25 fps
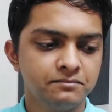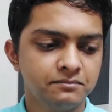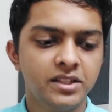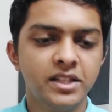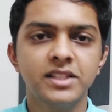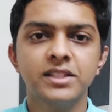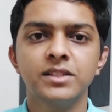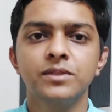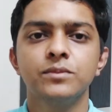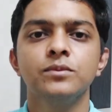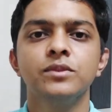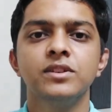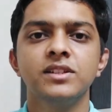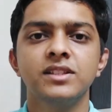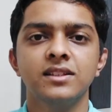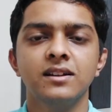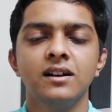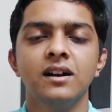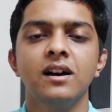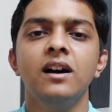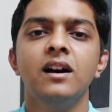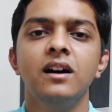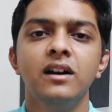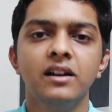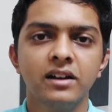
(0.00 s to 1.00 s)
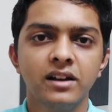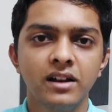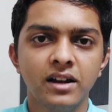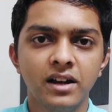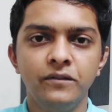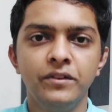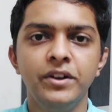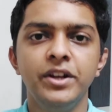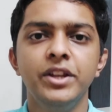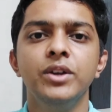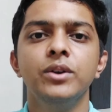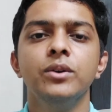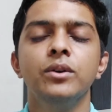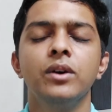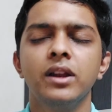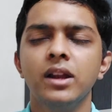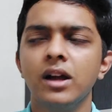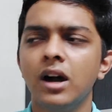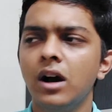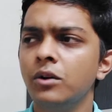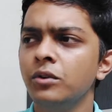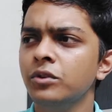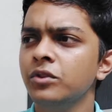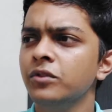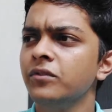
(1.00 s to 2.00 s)
This was our video on
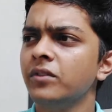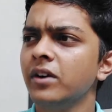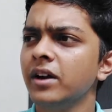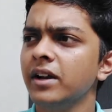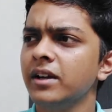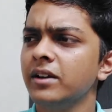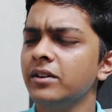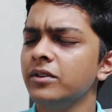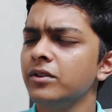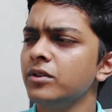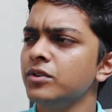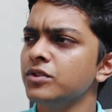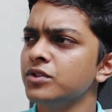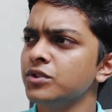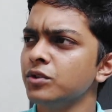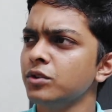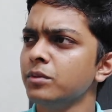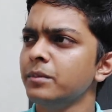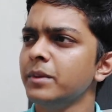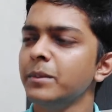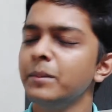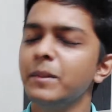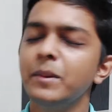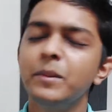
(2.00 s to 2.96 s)
how to find a soulmate.